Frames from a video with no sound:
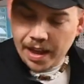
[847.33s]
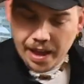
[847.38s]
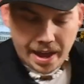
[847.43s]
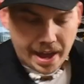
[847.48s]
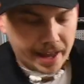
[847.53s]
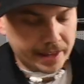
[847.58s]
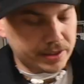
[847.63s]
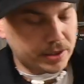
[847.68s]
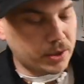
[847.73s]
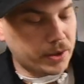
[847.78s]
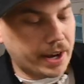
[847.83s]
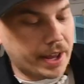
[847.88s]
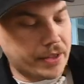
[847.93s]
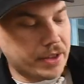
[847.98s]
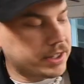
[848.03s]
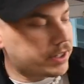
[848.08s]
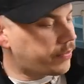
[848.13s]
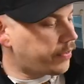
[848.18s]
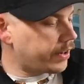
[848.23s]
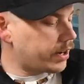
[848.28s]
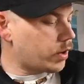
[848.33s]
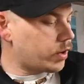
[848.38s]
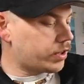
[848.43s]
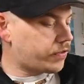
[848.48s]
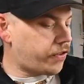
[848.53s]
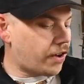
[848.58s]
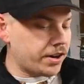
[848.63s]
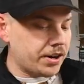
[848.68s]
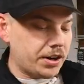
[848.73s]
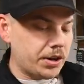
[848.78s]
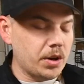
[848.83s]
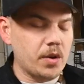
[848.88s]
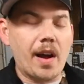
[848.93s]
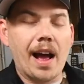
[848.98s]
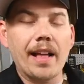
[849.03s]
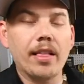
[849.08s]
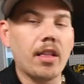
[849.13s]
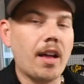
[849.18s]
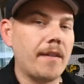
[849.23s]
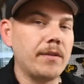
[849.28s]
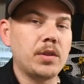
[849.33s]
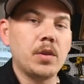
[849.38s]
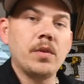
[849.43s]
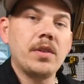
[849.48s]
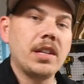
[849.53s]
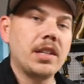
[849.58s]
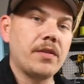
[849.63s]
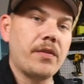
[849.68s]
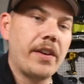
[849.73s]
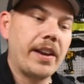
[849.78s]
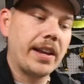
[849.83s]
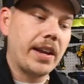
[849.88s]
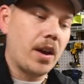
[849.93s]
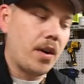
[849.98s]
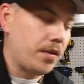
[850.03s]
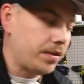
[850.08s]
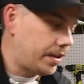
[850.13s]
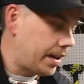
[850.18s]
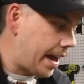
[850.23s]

And so yeah, this video was fun to do. I love doing these videos.